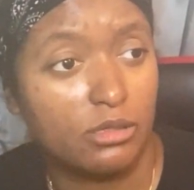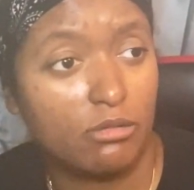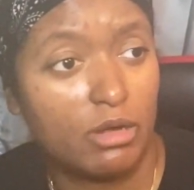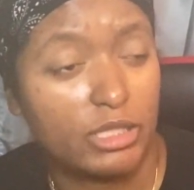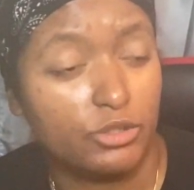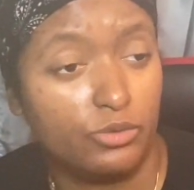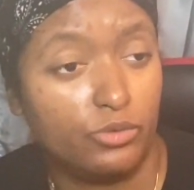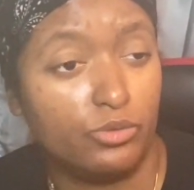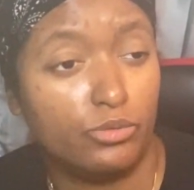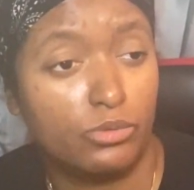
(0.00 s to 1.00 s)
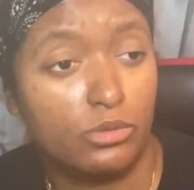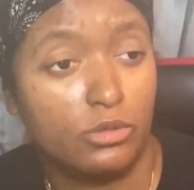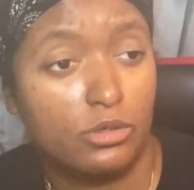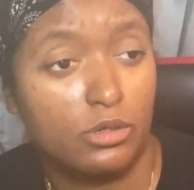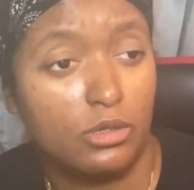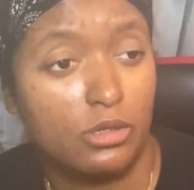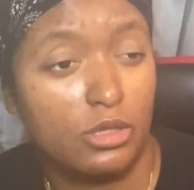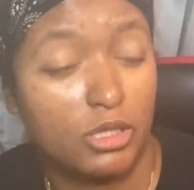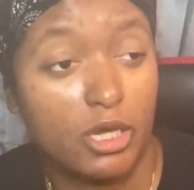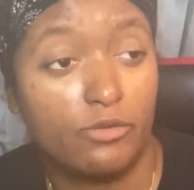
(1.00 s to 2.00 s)
I do
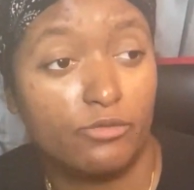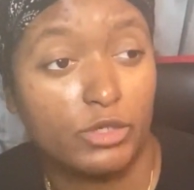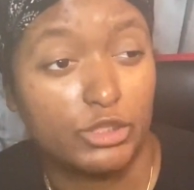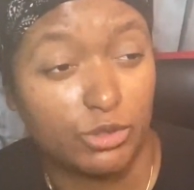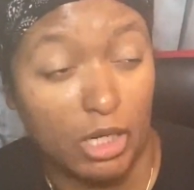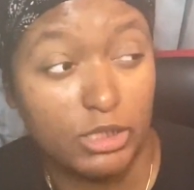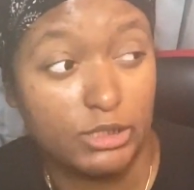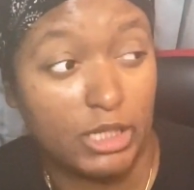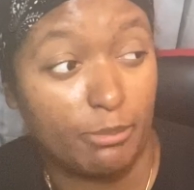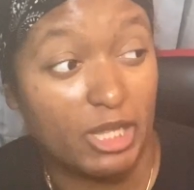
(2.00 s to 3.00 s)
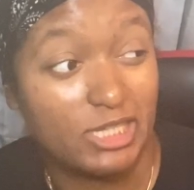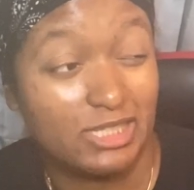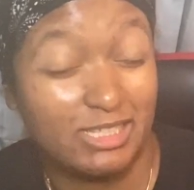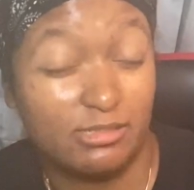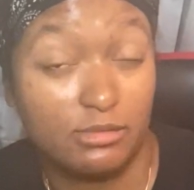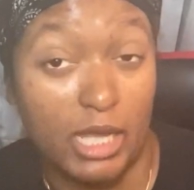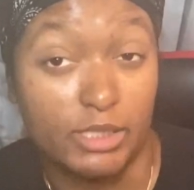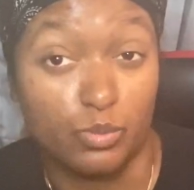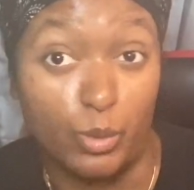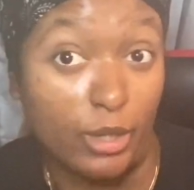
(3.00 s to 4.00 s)
love astrology. I'm not
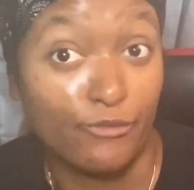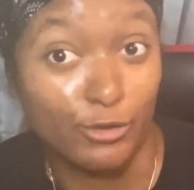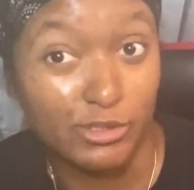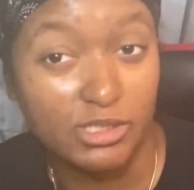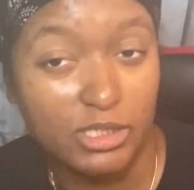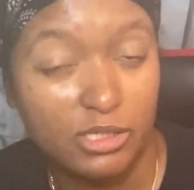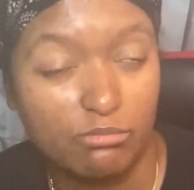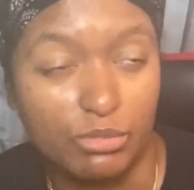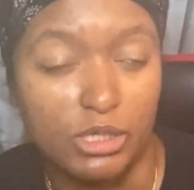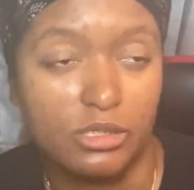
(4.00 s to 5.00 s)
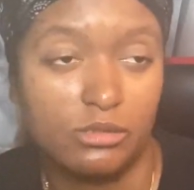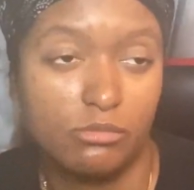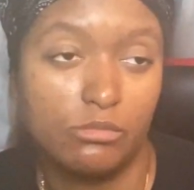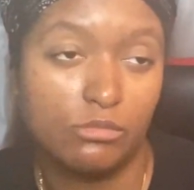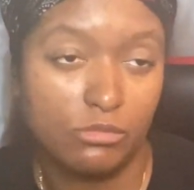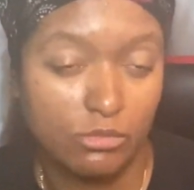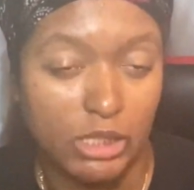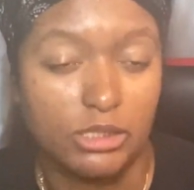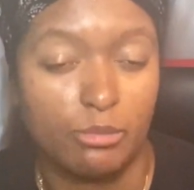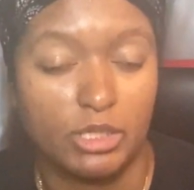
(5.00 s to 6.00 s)
as well versed in it, but it's
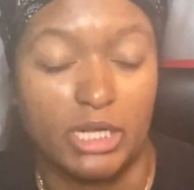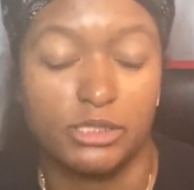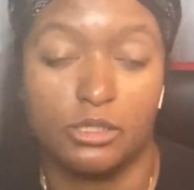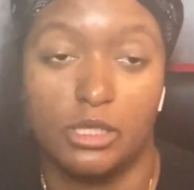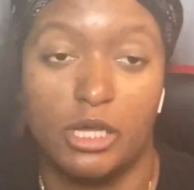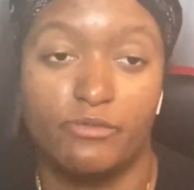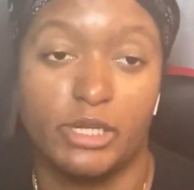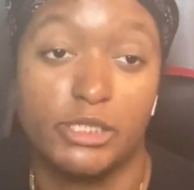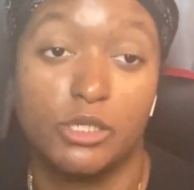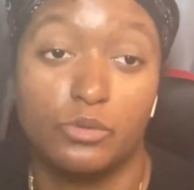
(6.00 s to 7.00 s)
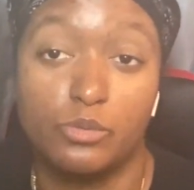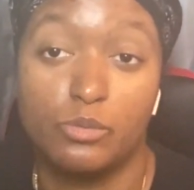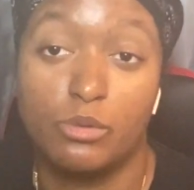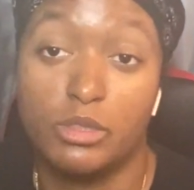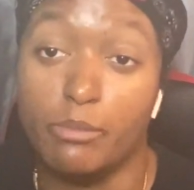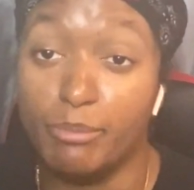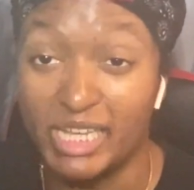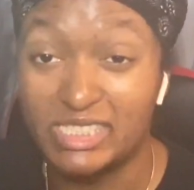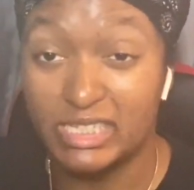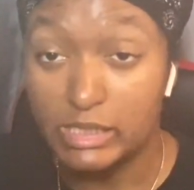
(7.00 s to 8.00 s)
something I still love, and I know the
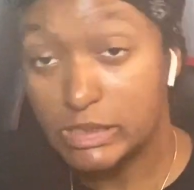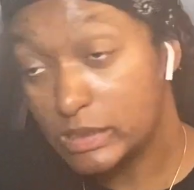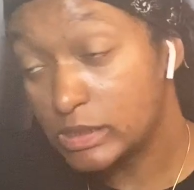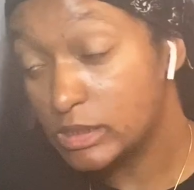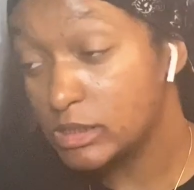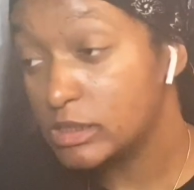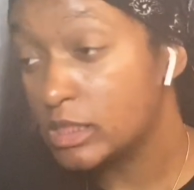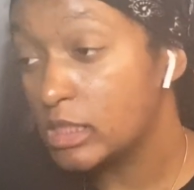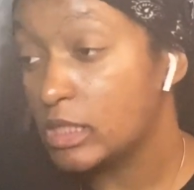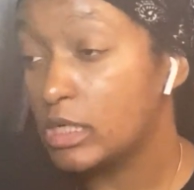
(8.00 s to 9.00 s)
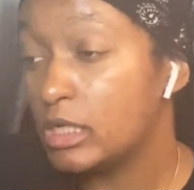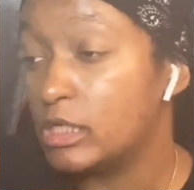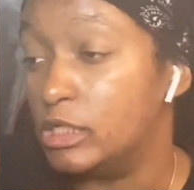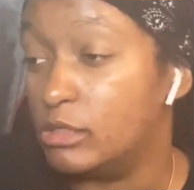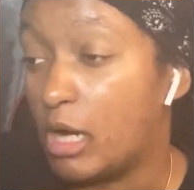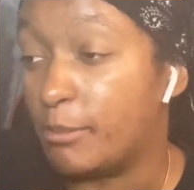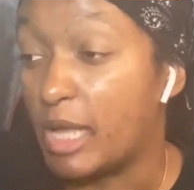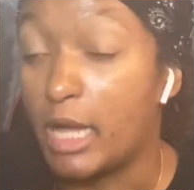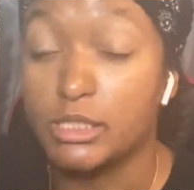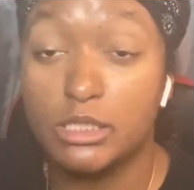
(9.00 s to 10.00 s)
basics. I'm
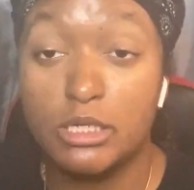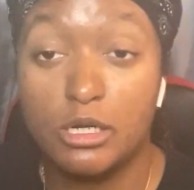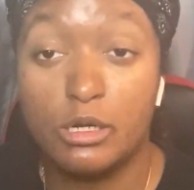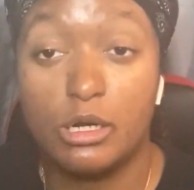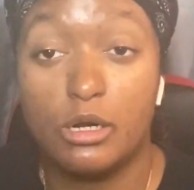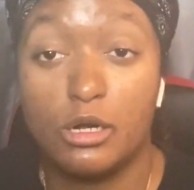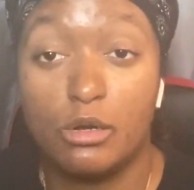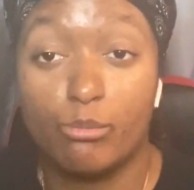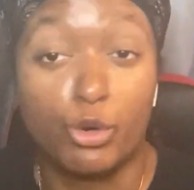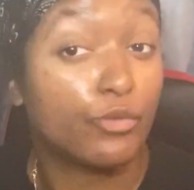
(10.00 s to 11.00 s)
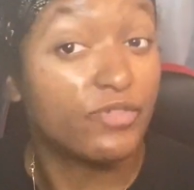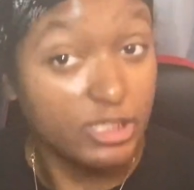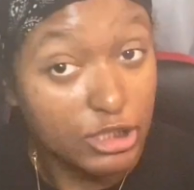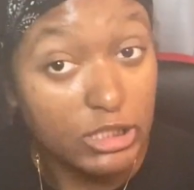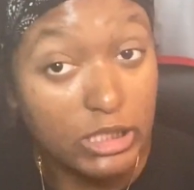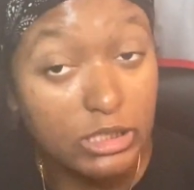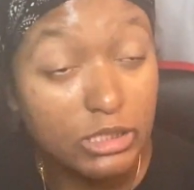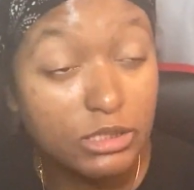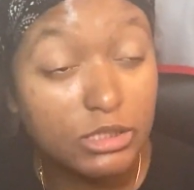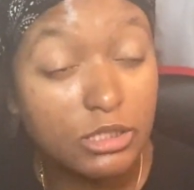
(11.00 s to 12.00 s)
not proficient in
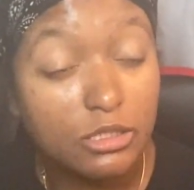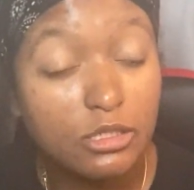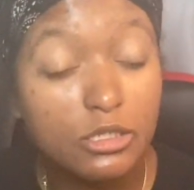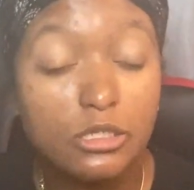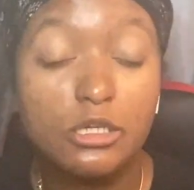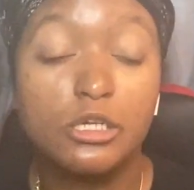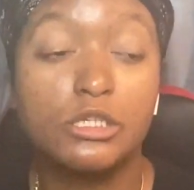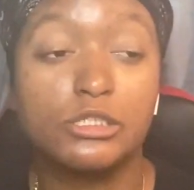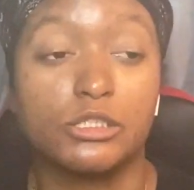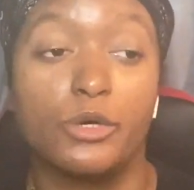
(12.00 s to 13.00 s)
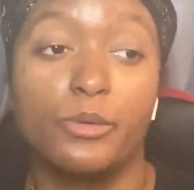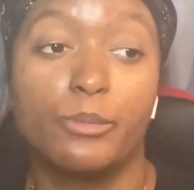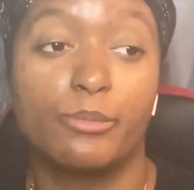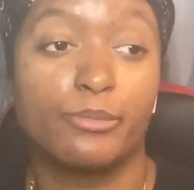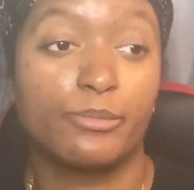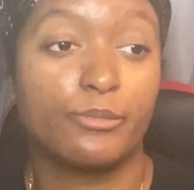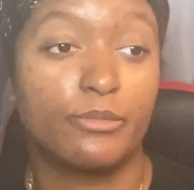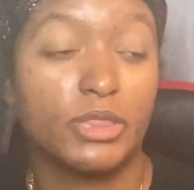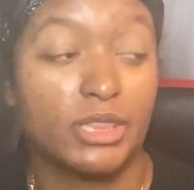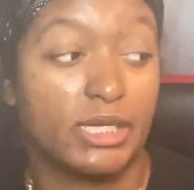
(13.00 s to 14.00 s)
it, so
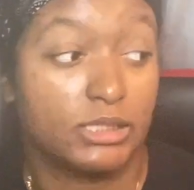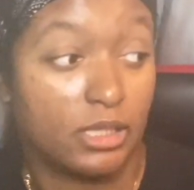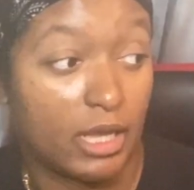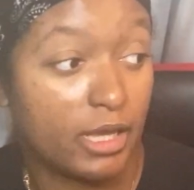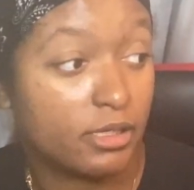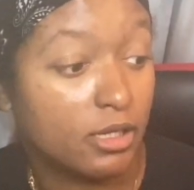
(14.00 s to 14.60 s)
that's that.